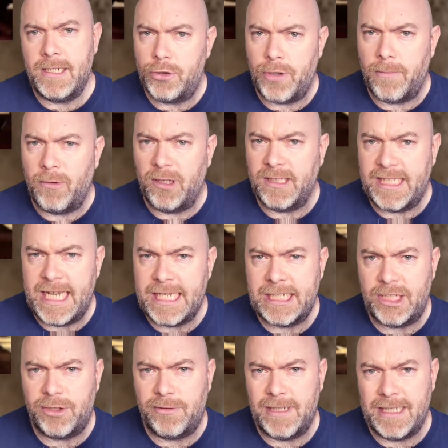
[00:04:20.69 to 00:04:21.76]
troubled
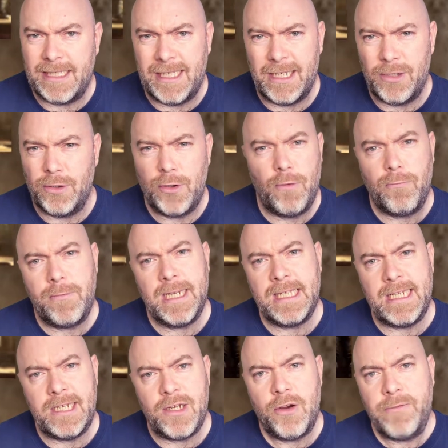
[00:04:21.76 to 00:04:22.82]
history that you don't
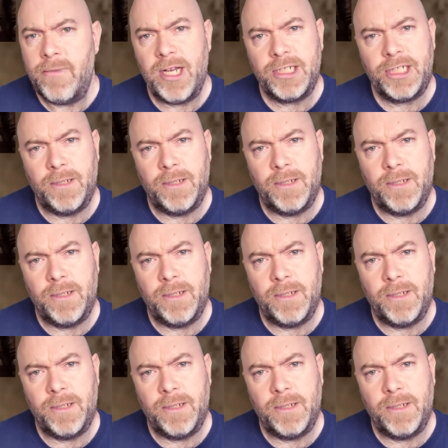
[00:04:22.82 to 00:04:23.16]
really know much